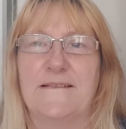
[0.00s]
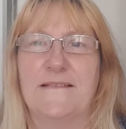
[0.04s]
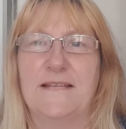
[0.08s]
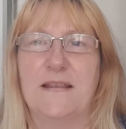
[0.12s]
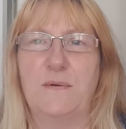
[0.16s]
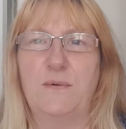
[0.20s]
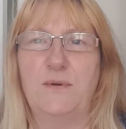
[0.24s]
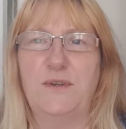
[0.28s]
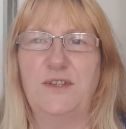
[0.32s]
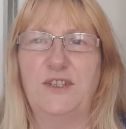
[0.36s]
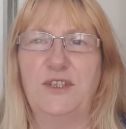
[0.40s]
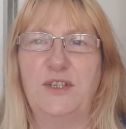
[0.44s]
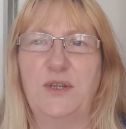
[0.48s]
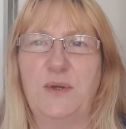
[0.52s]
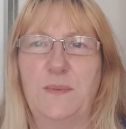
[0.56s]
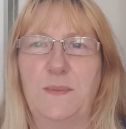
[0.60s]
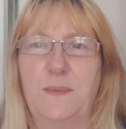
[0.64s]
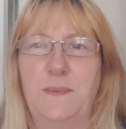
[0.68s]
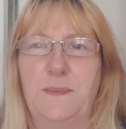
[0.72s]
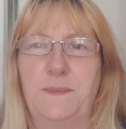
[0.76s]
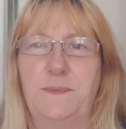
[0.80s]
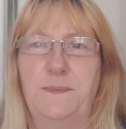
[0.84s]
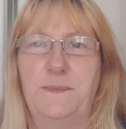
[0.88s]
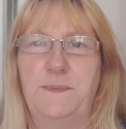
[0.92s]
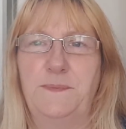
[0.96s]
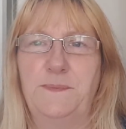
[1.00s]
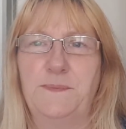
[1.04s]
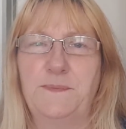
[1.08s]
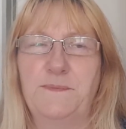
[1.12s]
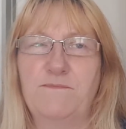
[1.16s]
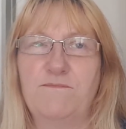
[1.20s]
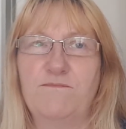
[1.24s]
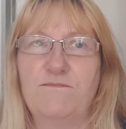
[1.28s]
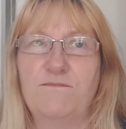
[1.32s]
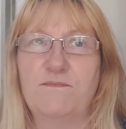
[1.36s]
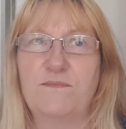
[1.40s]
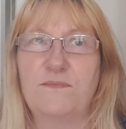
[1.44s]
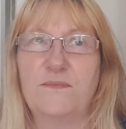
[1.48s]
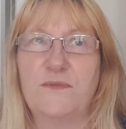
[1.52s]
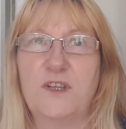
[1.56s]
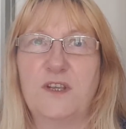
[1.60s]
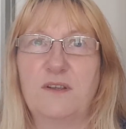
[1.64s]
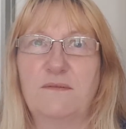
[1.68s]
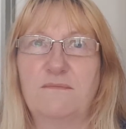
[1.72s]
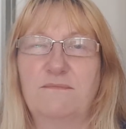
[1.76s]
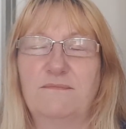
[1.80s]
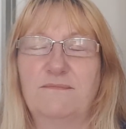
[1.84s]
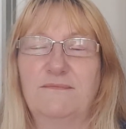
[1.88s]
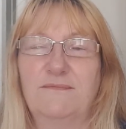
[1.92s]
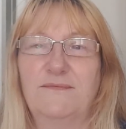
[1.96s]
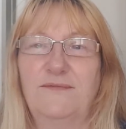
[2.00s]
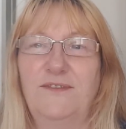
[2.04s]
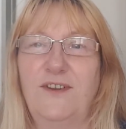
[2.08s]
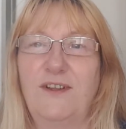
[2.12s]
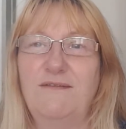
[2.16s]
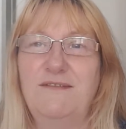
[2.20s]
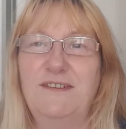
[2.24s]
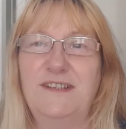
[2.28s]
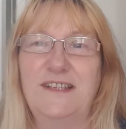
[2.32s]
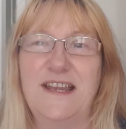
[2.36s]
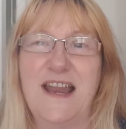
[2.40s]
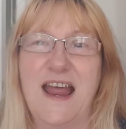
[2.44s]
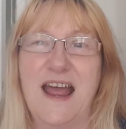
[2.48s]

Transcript: there was some Florence